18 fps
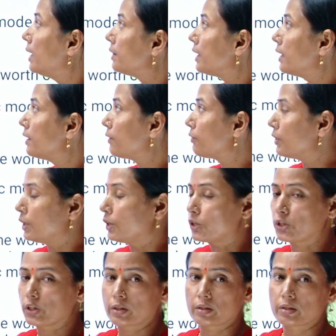Then
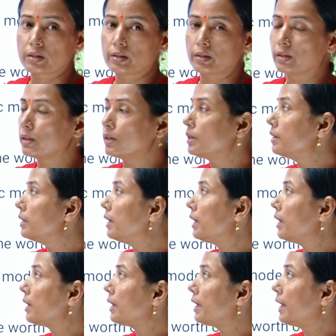definitions.
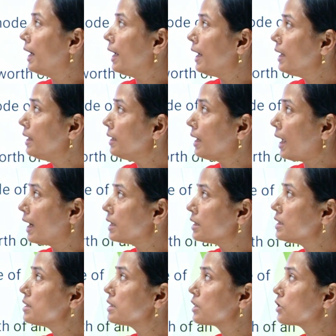Then Kane
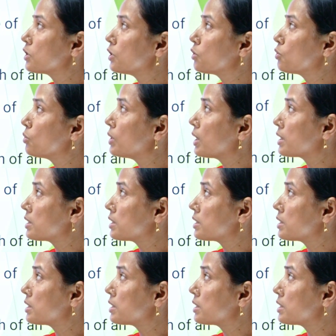1962